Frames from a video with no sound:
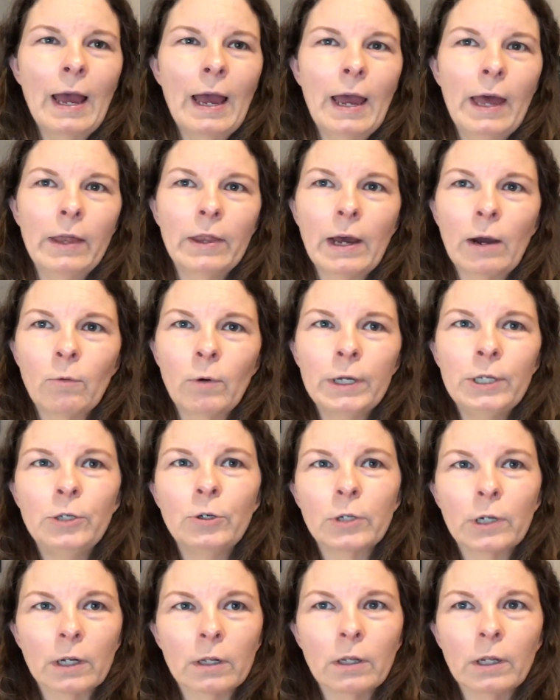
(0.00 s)
And that way
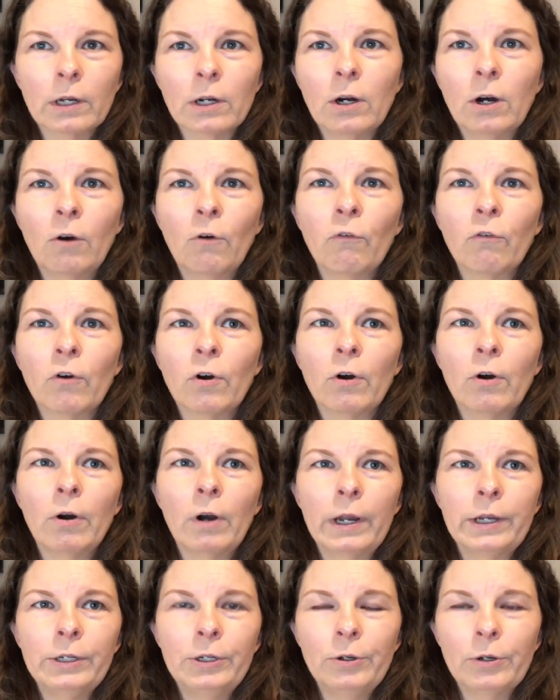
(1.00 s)
you can click over
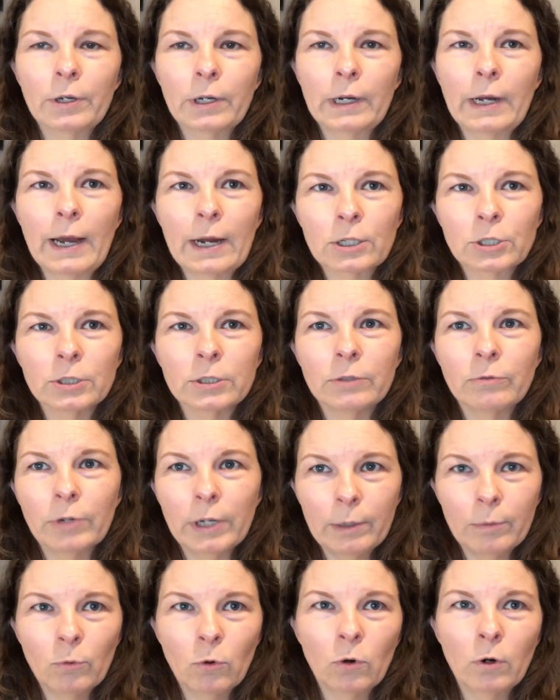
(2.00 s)
and you can actually
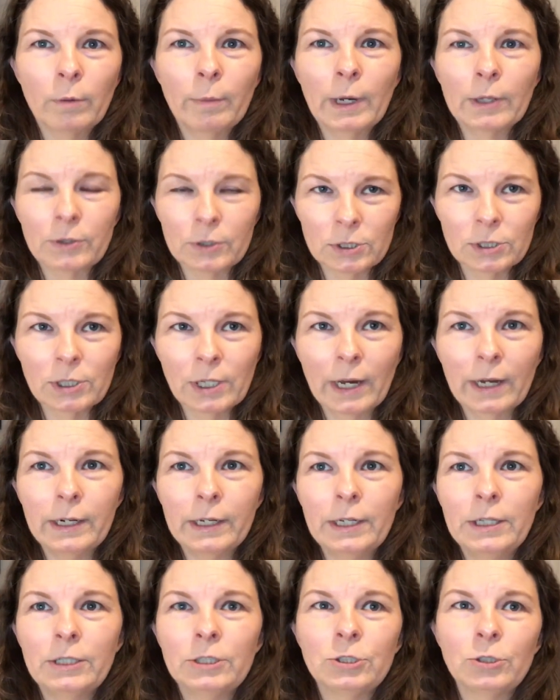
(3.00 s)
read more about the
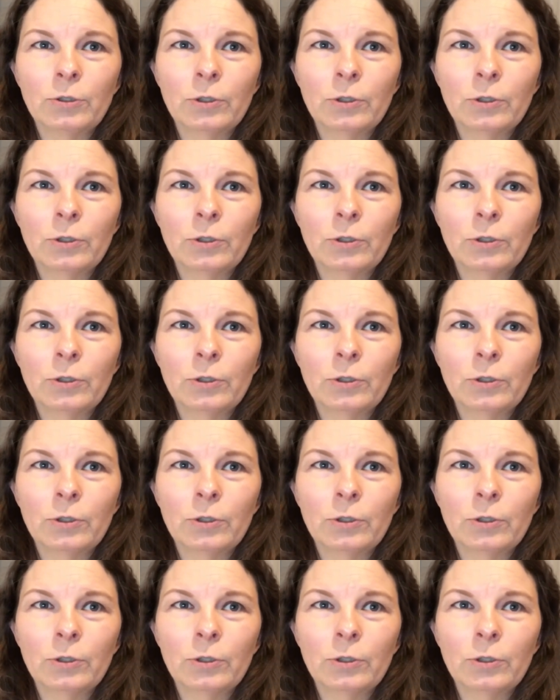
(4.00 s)
studies.